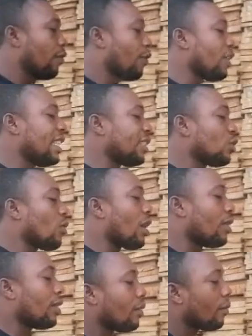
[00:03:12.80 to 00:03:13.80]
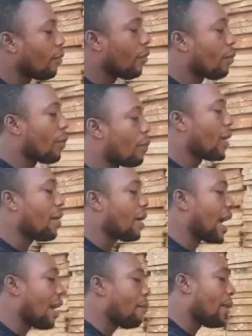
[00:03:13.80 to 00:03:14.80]
For this one,
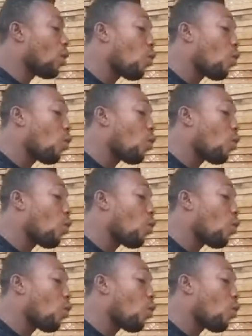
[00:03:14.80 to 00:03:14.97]
per